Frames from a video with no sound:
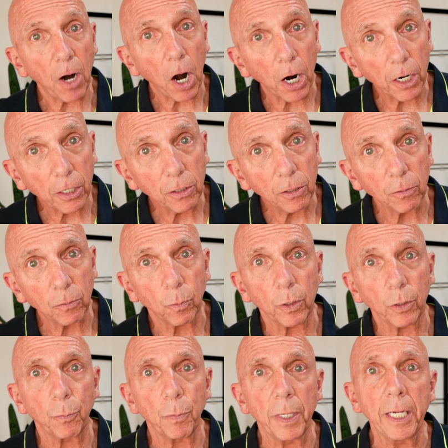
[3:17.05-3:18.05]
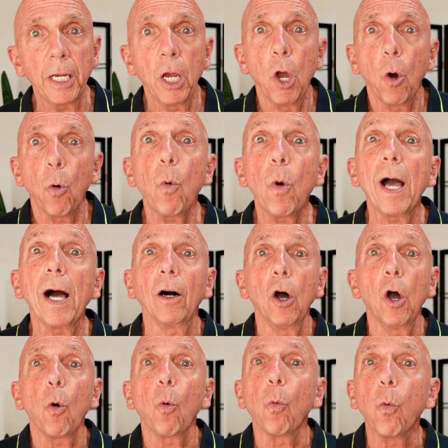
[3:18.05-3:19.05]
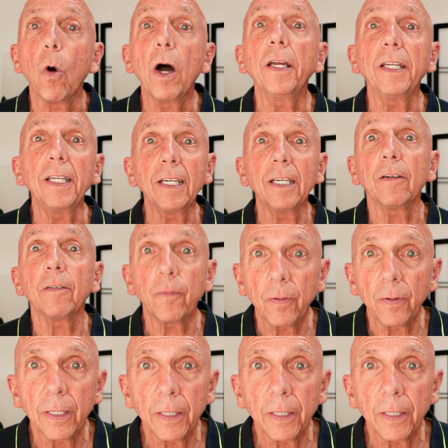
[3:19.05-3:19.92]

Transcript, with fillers: argued with me. Well, what if